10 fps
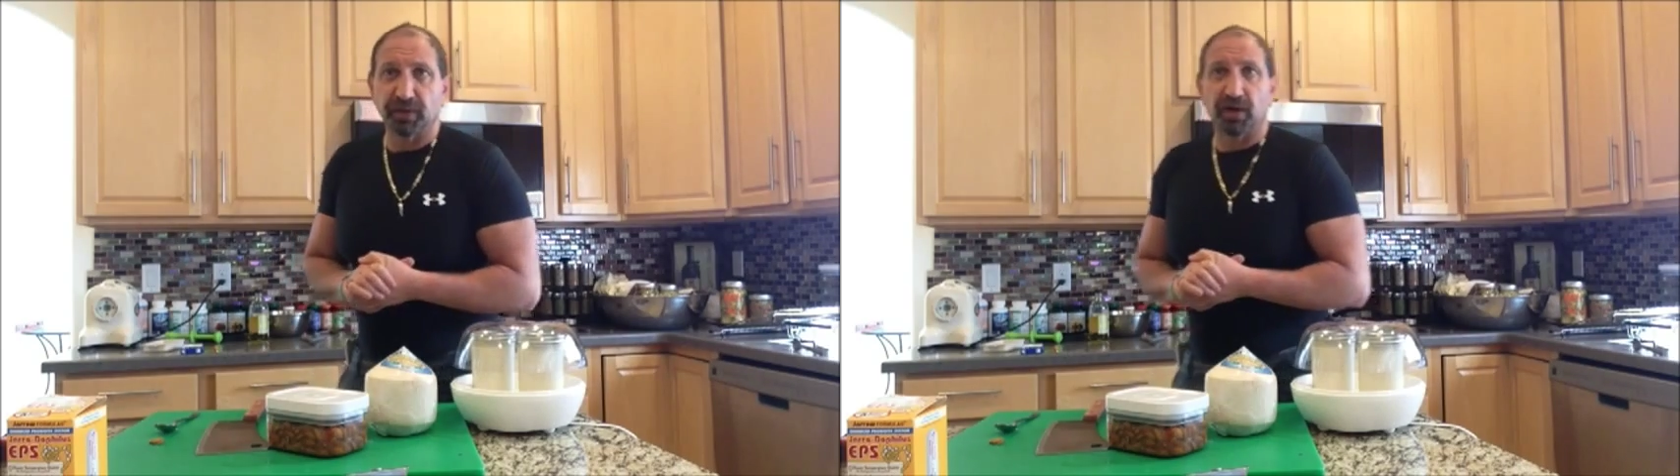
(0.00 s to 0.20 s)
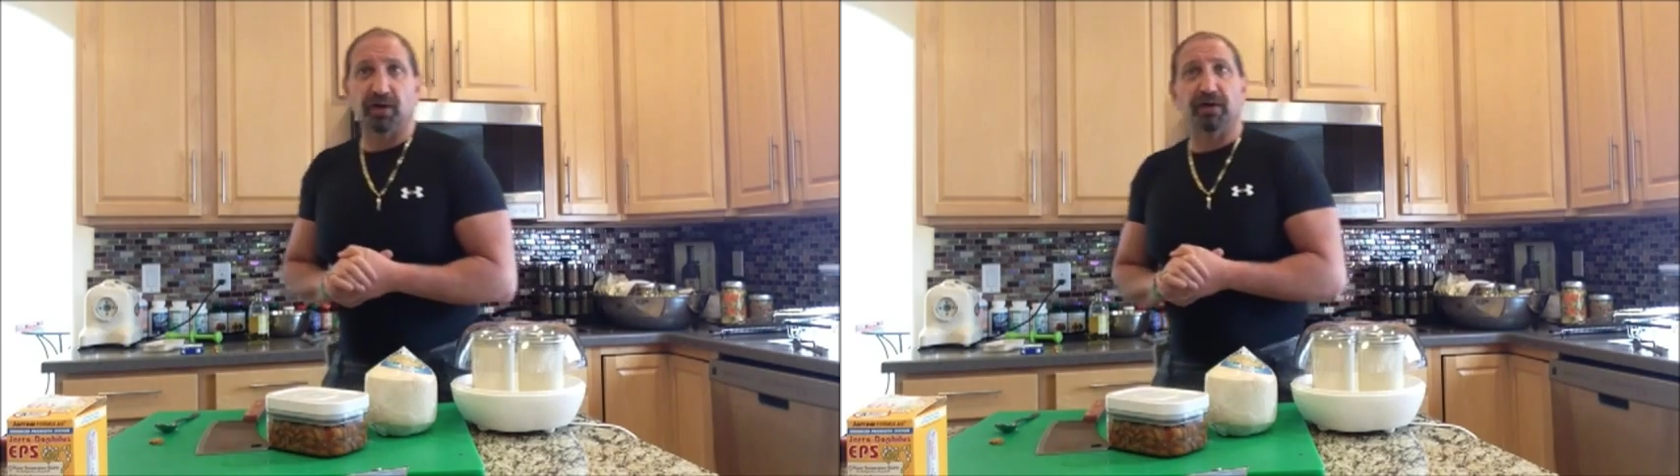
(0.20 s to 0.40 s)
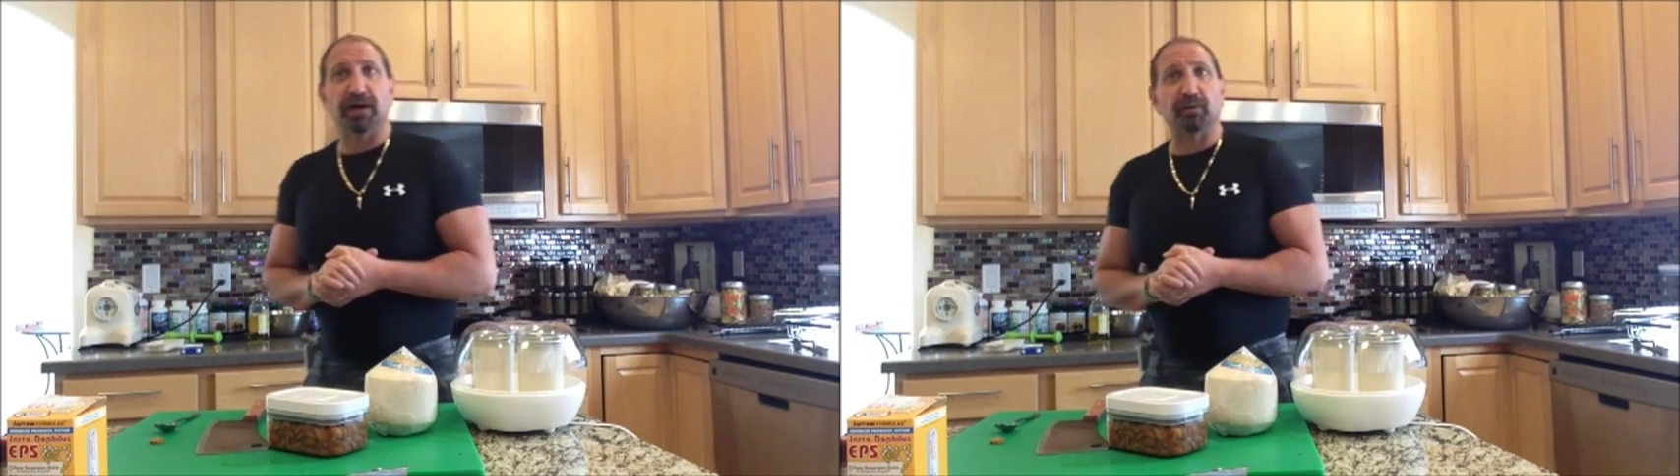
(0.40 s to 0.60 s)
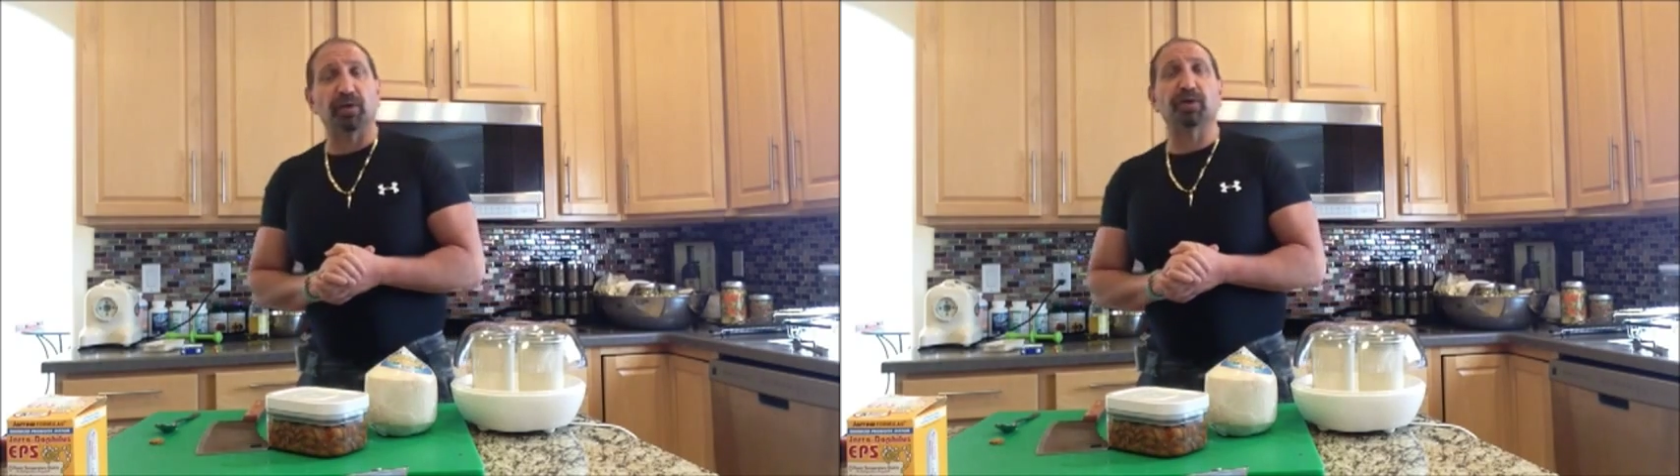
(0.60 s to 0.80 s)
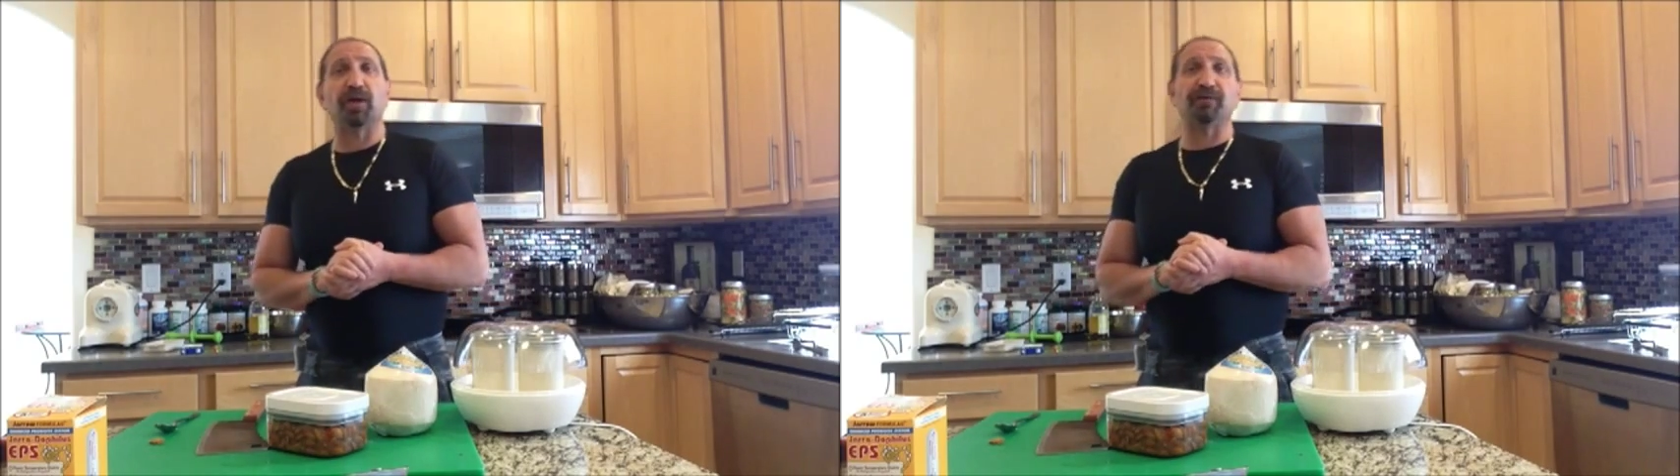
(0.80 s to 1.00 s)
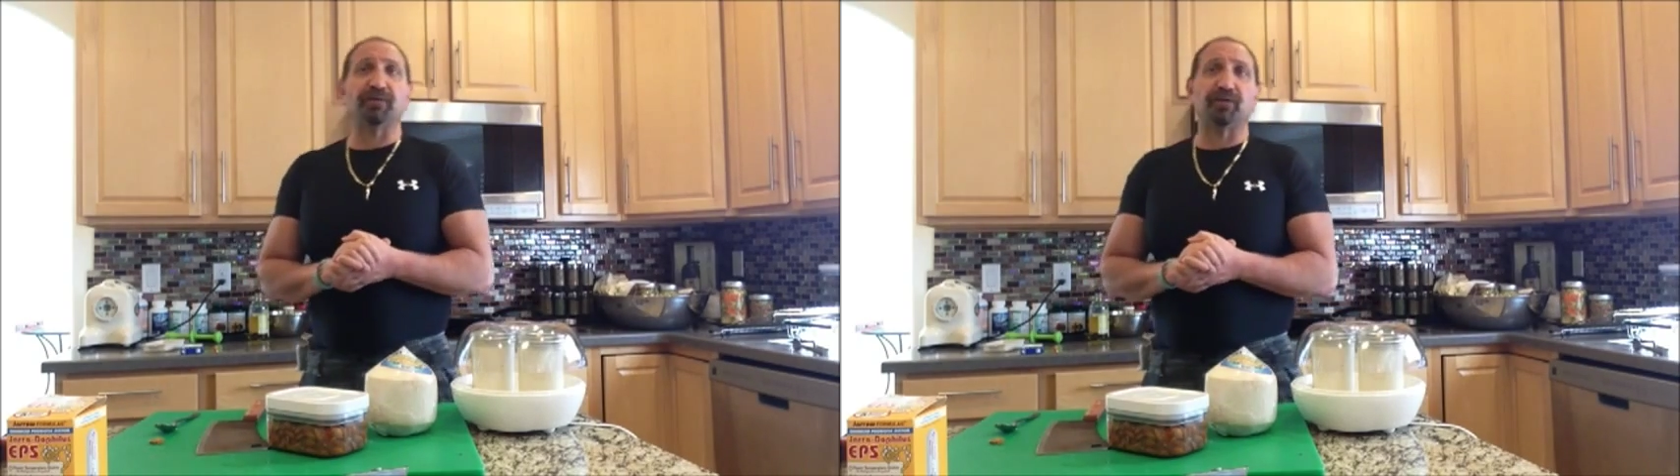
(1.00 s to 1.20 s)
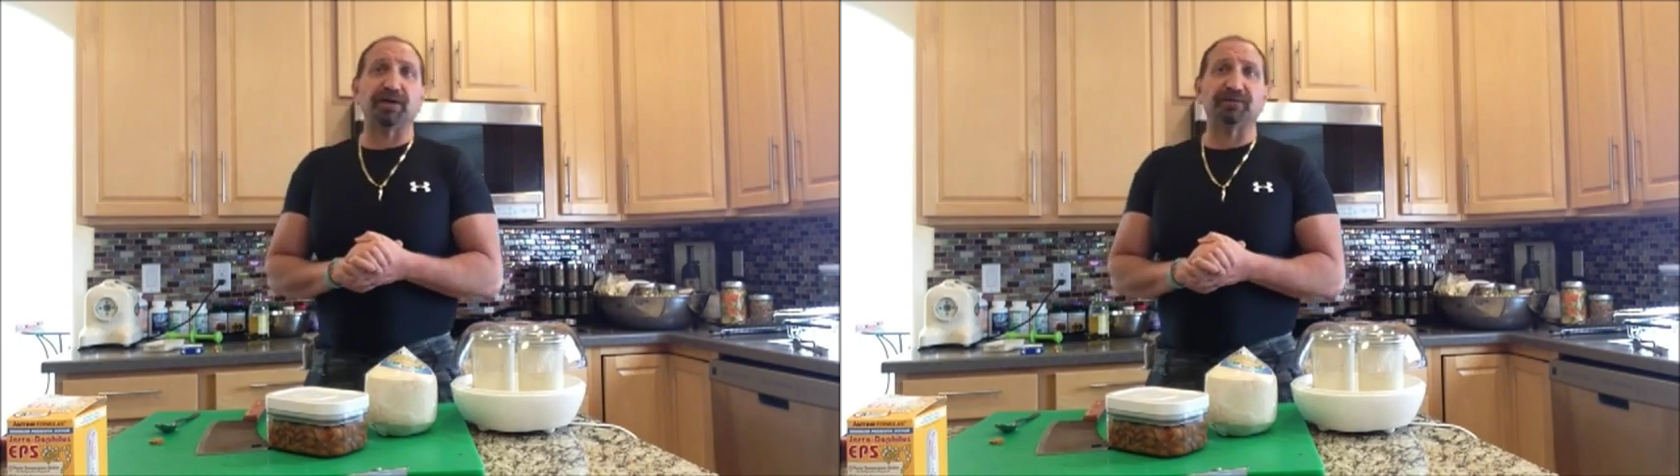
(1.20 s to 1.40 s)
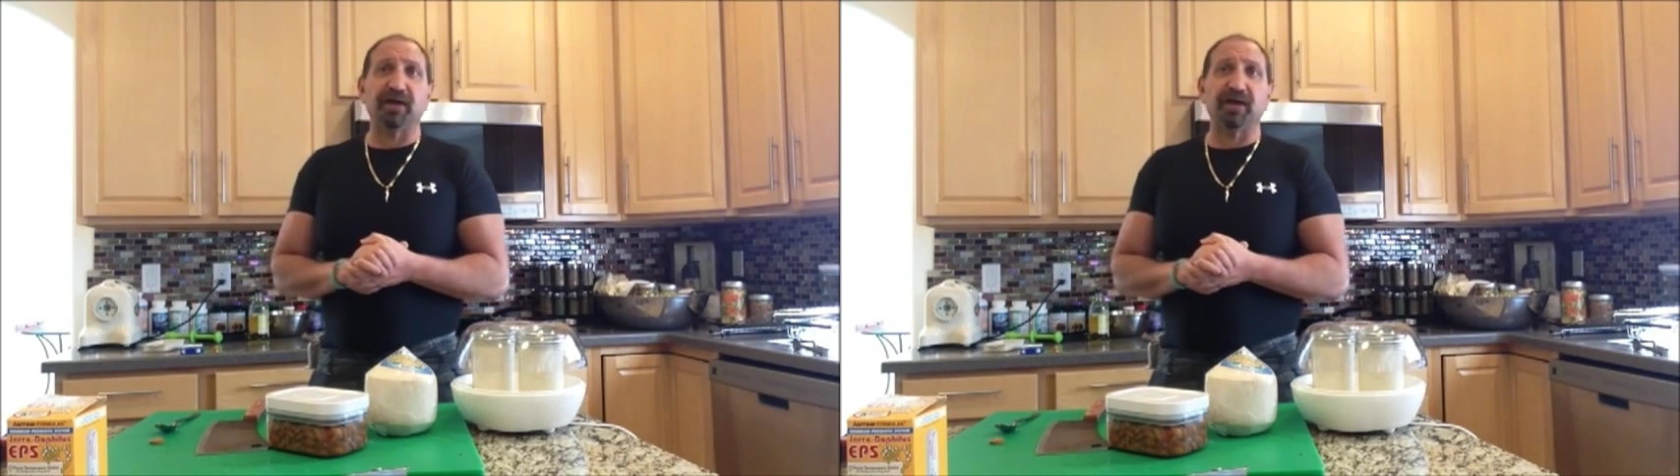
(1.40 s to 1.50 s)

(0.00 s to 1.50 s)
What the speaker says: All right, well, you have a great